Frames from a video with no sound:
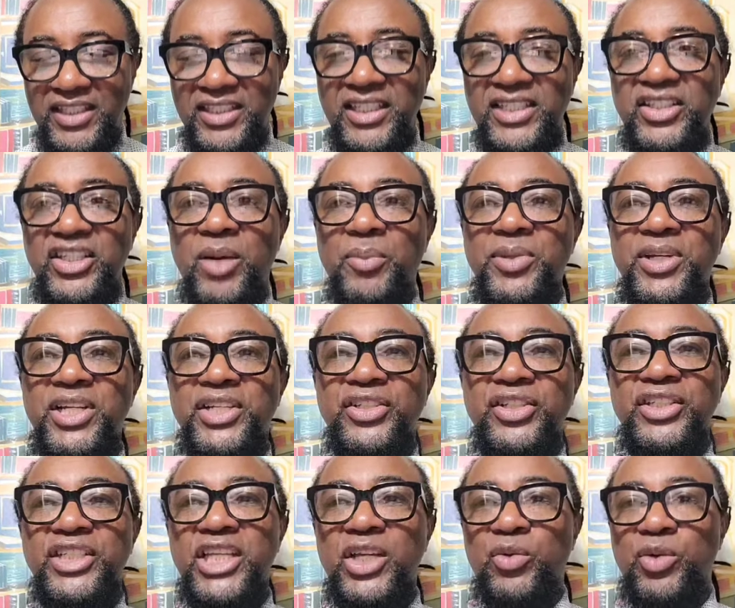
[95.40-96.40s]
He said
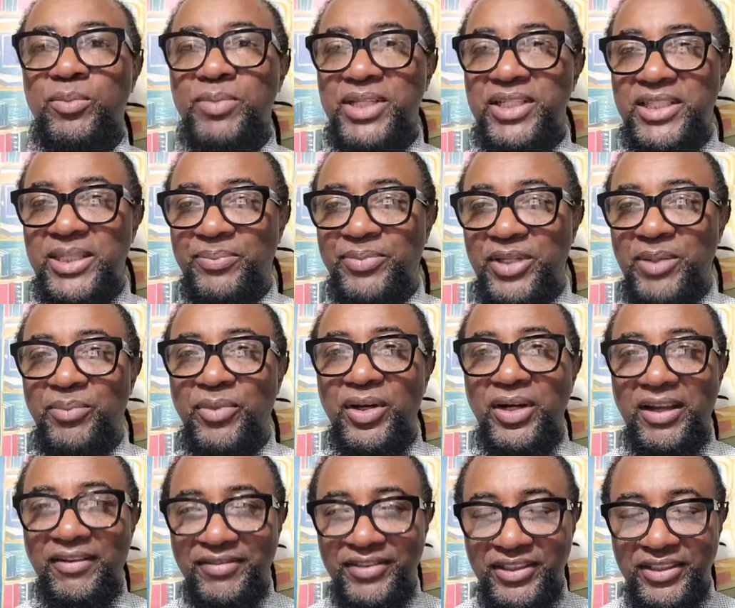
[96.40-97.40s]
nomination day will be
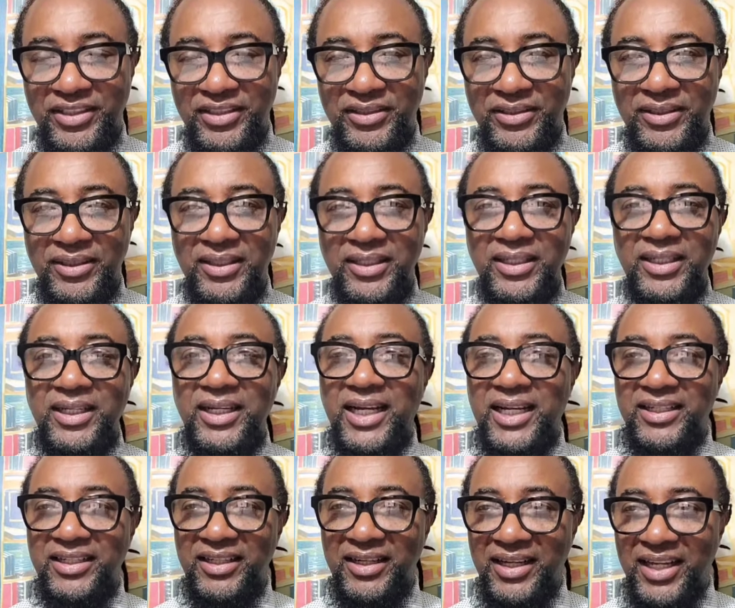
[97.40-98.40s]
September 11th
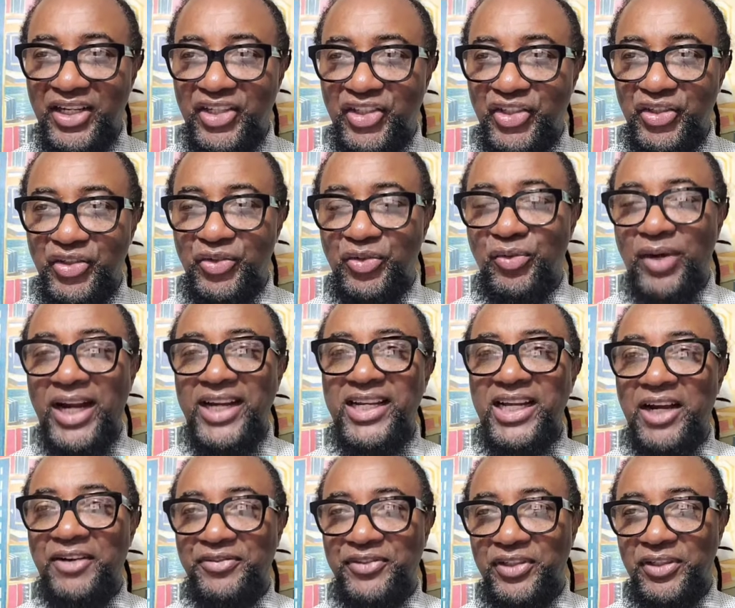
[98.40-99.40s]
and the election right
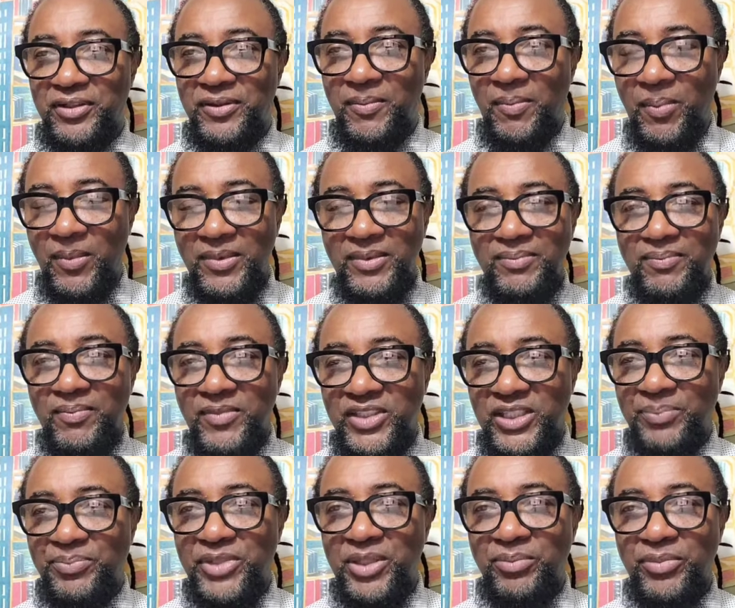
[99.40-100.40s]
after
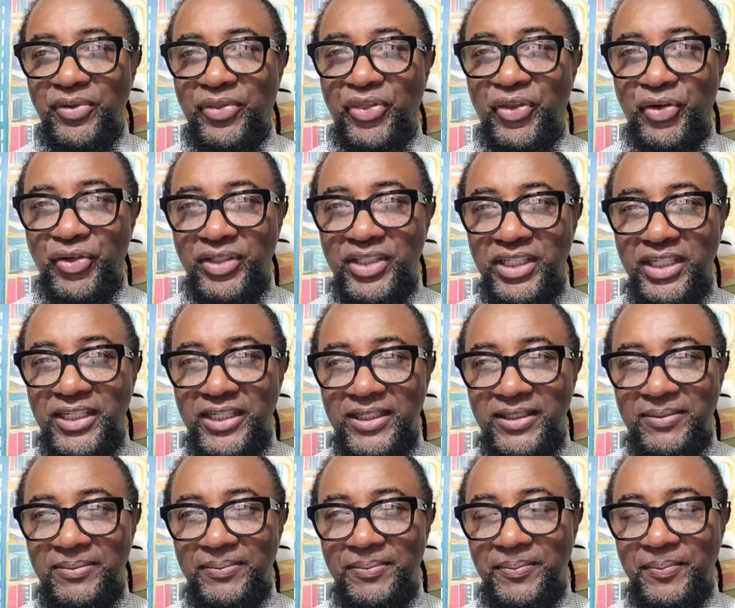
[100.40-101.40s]
September 30th.
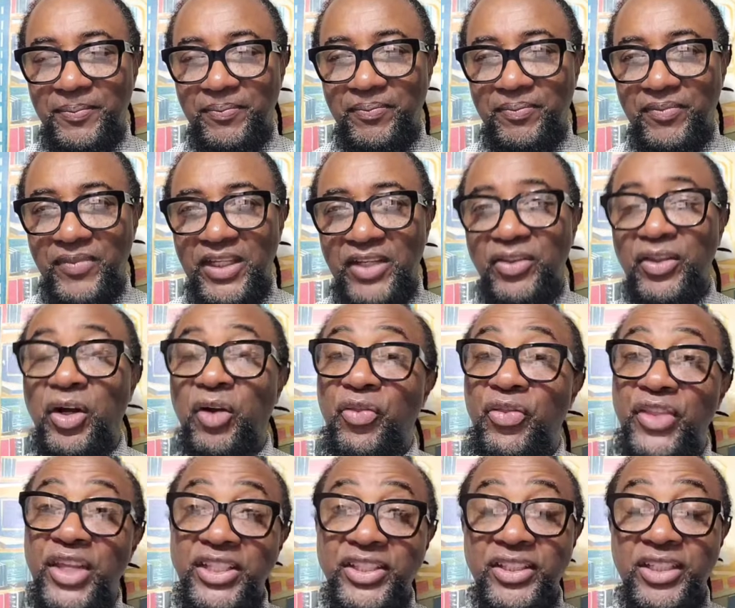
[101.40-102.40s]
Now,
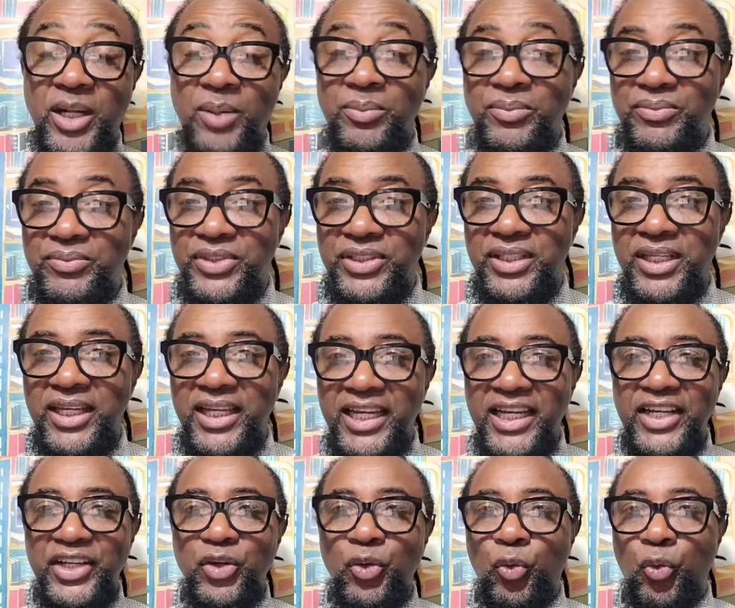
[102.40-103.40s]
this comes
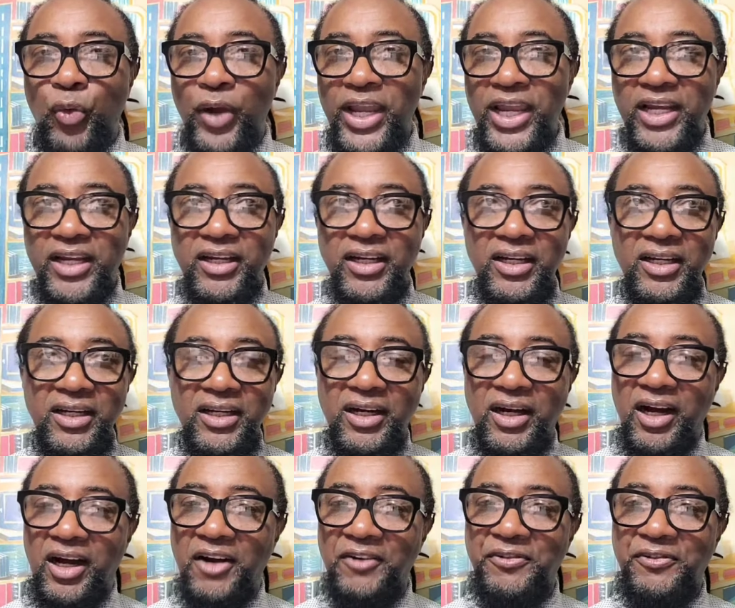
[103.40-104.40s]
in the wake
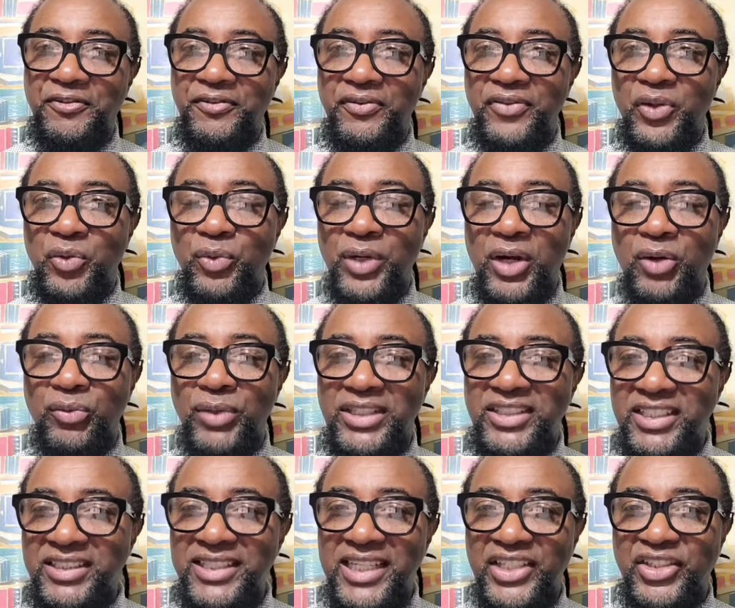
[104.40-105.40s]
of a
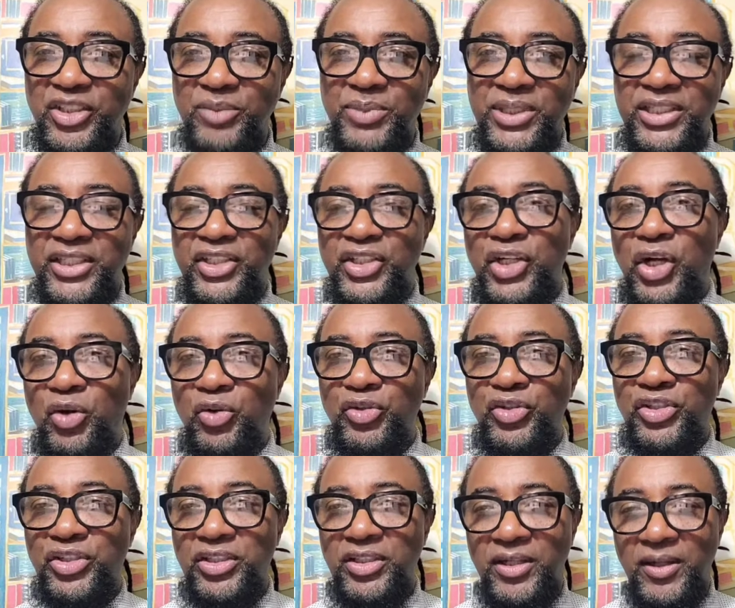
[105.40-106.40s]
resignation being
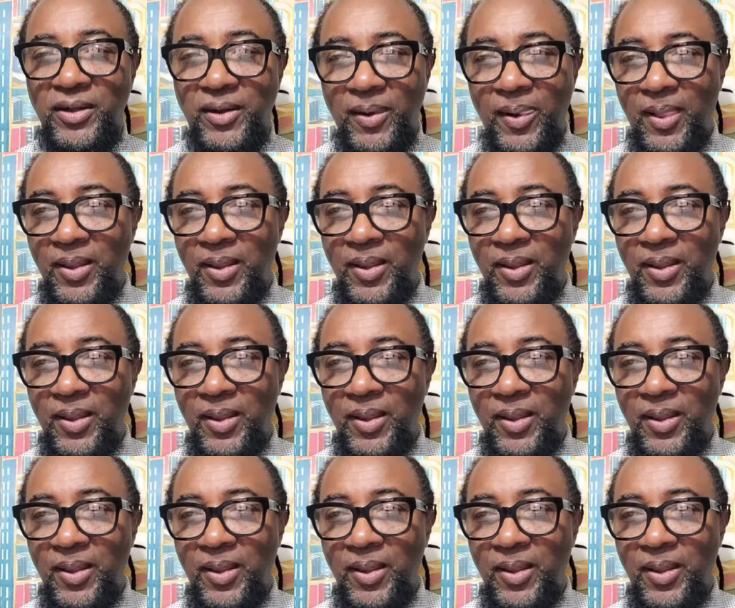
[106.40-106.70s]
announced